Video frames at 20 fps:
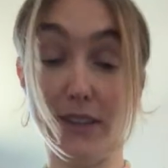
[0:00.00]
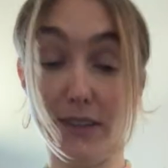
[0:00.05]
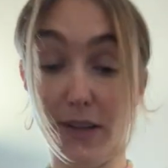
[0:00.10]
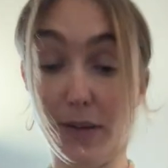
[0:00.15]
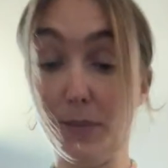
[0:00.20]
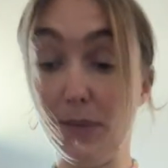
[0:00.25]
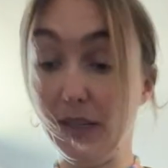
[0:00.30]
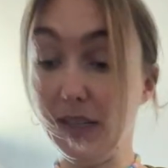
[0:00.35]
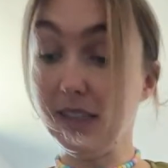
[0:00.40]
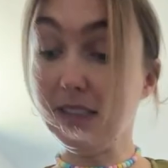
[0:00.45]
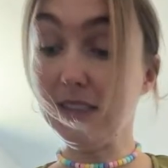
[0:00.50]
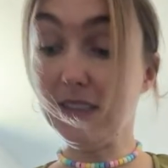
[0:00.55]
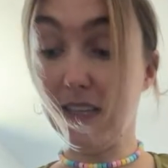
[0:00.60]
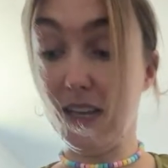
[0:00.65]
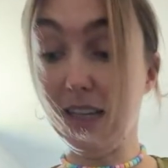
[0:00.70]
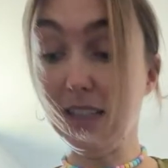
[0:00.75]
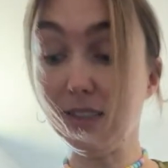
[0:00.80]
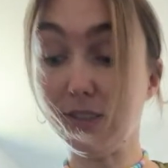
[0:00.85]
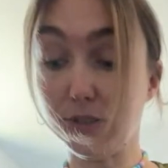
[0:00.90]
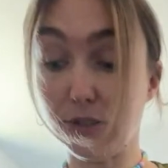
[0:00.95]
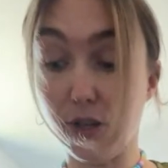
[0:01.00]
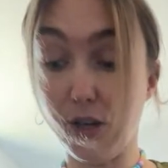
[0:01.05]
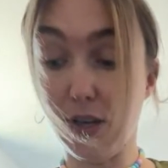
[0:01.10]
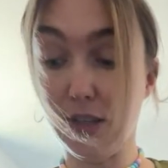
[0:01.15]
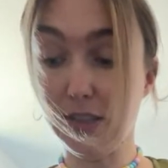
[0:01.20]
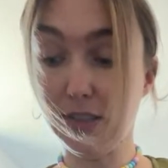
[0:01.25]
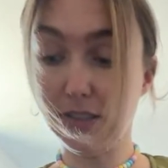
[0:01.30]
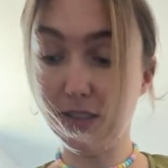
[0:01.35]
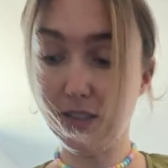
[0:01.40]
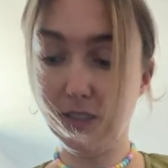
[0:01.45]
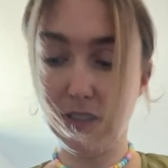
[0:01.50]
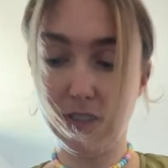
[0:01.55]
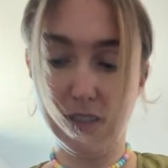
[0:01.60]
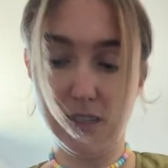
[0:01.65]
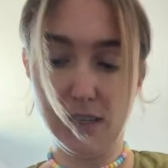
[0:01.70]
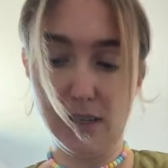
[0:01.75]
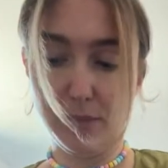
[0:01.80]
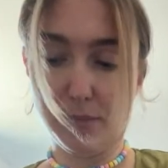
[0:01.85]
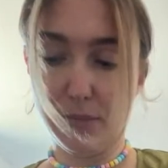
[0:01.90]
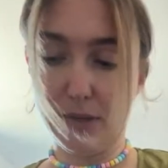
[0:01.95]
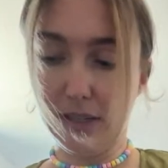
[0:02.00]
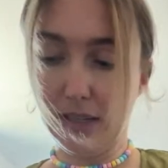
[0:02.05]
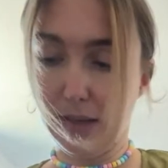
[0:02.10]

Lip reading: I mean, it tastes good, but